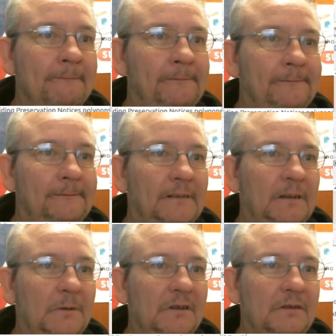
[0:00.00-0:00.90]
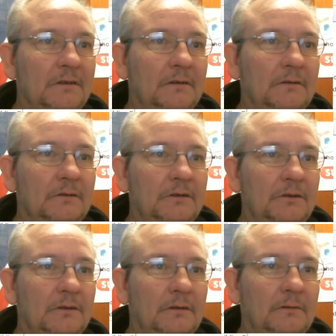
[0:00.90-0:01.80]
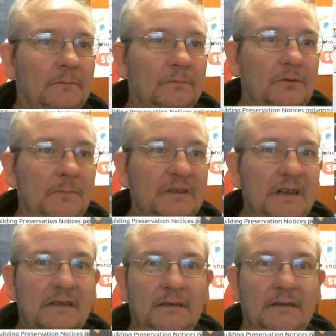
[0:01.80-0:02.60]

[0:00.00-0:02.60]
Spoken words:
And then we can properties.